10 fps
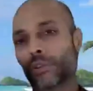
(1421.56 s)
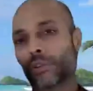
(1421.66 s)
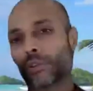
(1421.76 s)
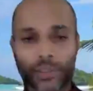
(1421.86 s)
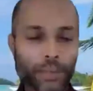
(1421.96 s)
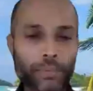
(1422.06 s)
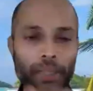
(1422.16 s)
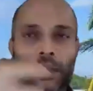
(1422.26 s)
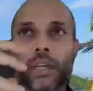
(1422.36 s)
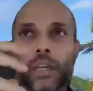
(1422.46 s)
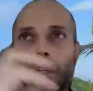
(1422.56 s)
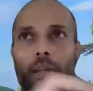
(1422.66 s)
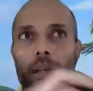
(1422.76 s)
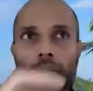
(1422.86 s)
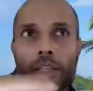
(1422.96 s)
or something,
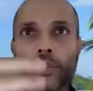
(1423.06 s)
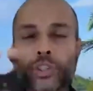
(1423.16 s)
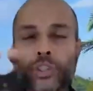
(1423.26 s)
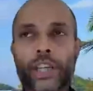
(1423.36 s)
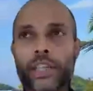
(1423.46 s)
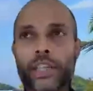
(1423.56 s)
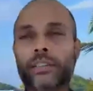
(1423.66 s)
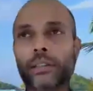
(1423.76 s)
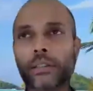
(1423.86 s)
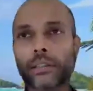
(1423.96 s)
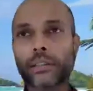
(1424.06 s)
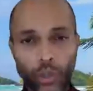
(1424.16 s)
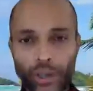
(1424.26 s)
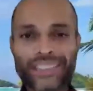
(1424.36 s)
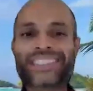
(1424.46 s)
unless you change this,
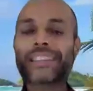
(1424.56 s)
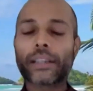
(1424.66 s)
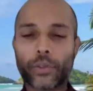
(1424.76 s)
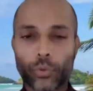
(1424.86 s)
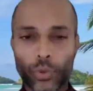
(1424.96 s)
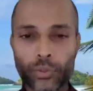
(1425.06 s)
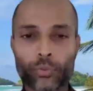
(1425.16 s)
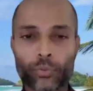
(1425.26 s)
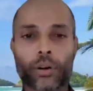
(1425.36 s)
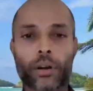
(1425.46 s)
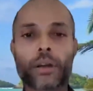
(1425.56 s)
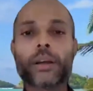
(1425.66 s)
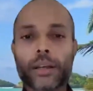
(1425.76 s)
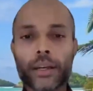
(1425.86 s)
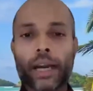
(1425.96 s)
you're still at risk for
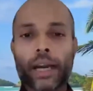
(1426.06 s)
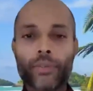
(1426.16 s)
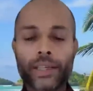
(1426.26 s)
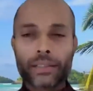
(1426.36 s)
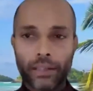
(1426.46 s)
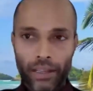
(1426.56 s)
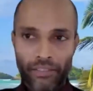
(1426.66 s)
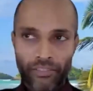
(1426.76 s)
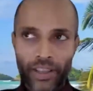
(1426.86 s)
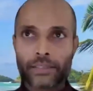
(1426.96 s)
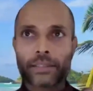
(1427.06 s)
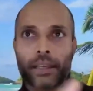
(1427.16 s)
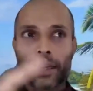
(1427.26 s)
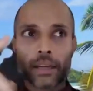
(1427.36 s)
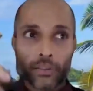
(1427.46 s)
cardiovascular events.
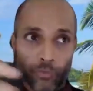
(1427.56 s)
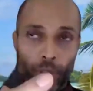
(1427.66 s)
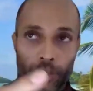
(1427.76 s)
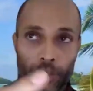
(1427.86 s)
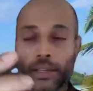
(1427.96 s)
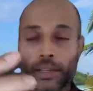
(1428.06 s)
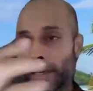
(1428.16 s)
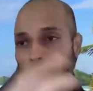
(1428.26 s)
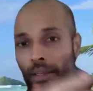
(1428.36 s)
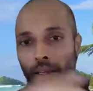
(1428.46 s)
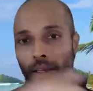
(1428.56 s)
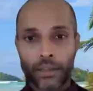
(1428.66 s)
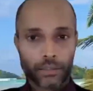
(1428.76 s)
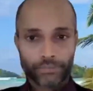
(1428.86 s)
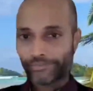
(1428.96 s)
And unfortunately, India
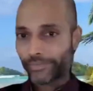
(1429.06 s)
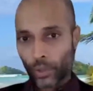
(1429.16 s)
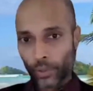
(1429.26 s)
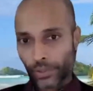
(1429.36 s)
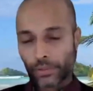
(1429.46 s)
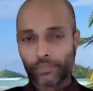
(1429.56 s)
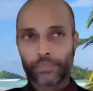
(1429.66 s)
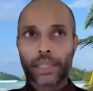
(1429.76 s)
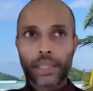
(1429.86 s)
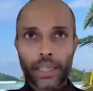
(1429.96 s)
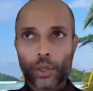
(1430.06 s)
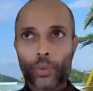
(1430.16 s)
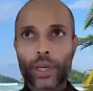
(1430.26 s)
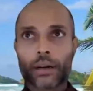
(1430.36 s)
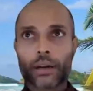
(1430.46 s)
holds the,
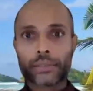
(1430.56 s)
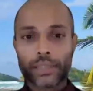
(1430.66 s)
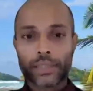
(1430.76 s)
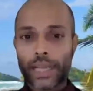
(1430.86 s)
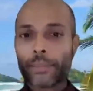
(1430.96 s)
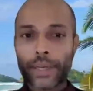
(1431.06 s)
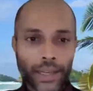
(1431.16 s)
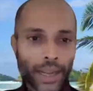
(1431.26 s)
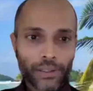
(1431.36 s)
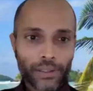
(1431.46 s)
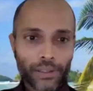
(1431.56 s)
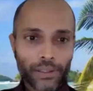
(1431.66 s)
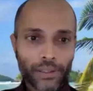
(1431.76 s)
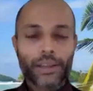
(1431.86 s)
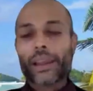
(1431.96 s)
we are the diabetic
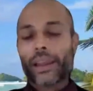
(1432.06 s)
capital,